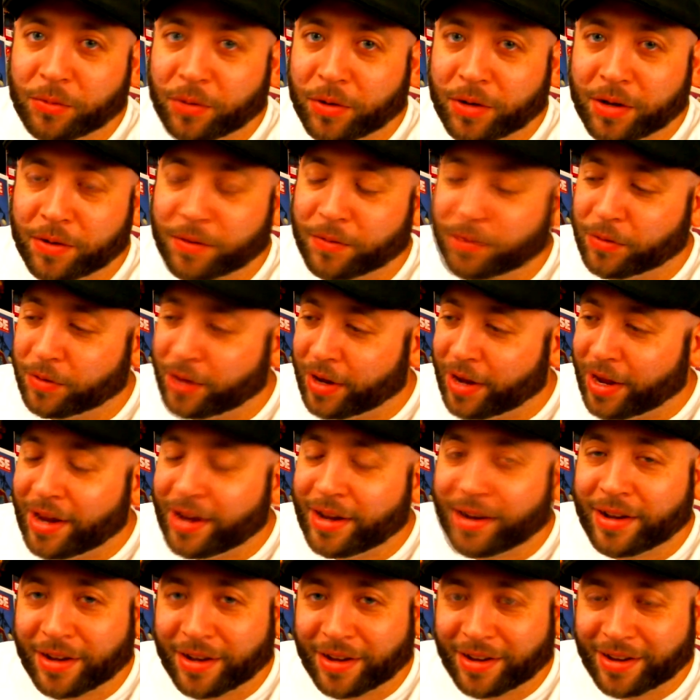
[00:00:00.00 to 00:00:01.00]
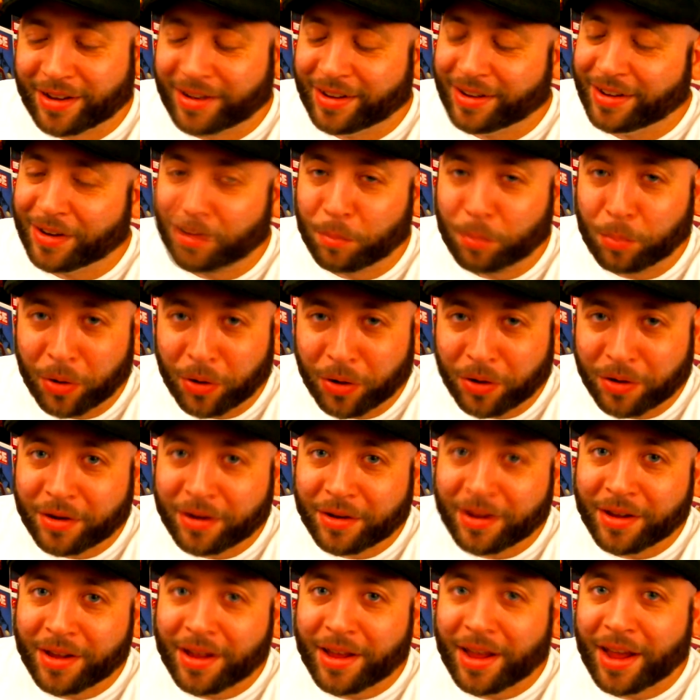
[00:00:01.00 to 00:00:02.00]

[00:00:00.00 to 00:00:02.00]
whatever, in the in the bird.